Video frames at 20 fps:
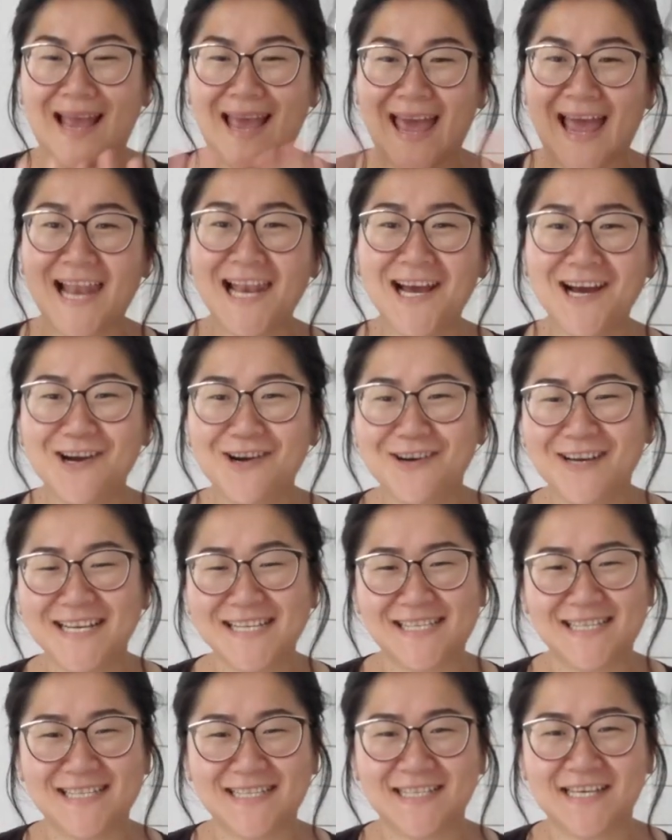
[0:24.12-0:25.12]
Hello,
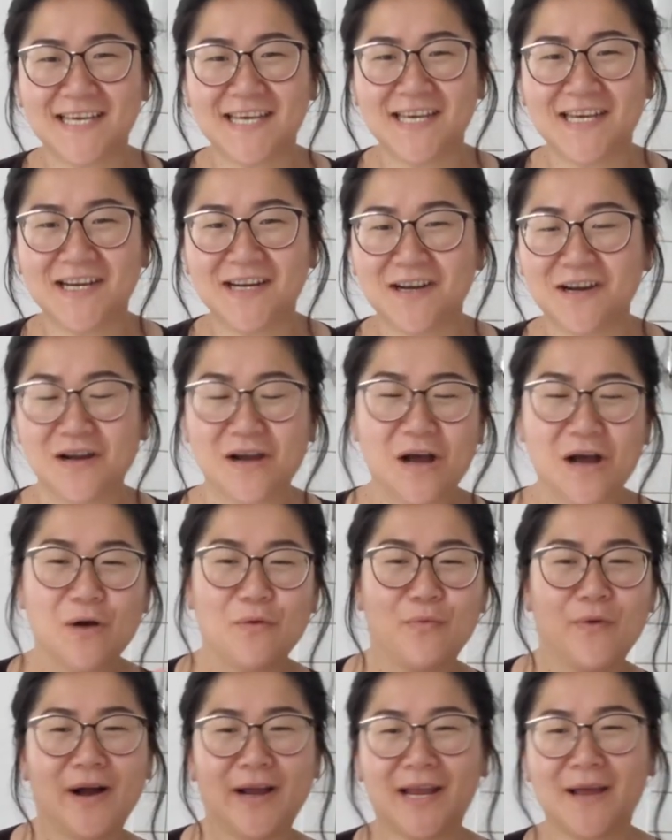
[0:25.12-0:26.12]
it's Sissy here.
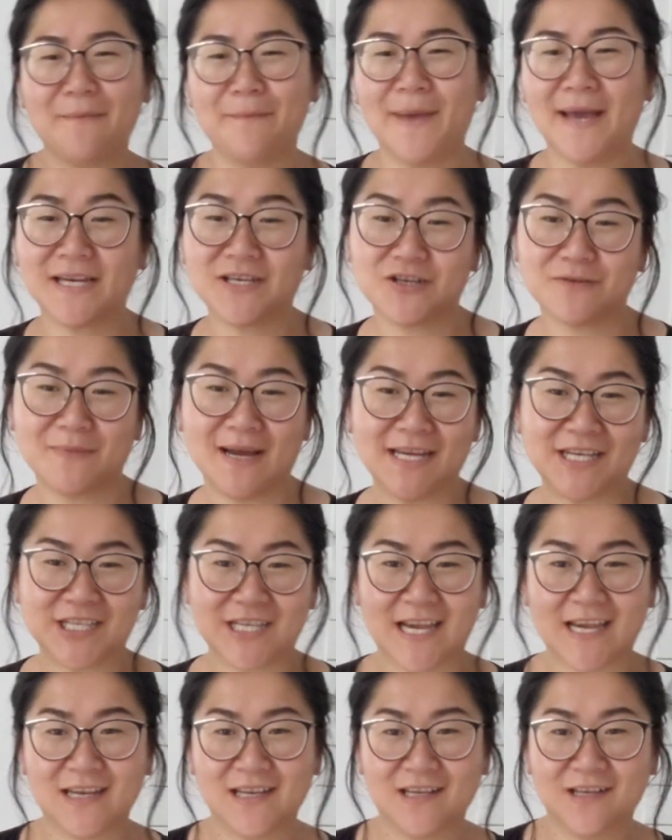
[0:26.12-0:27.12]
Welcome back to my
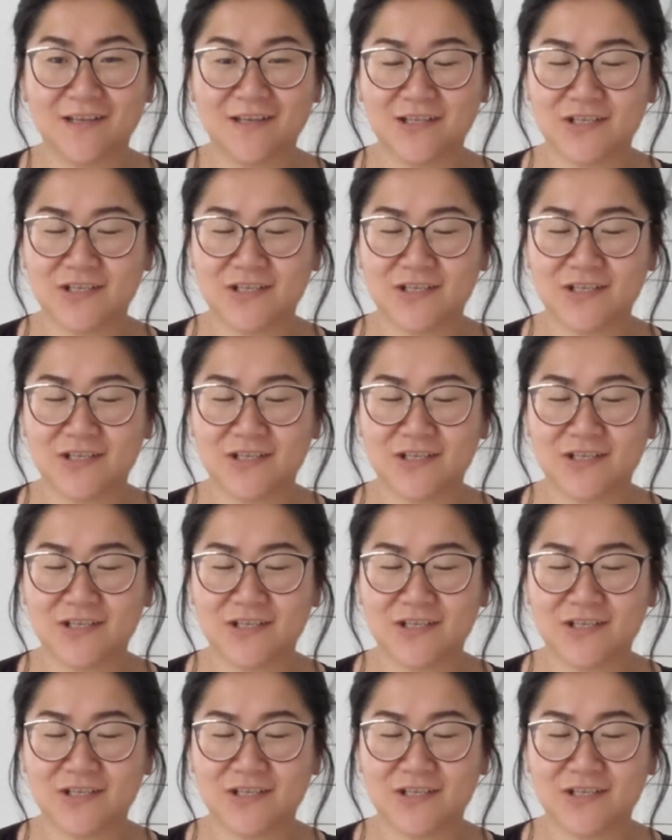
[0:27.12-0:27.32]
channel.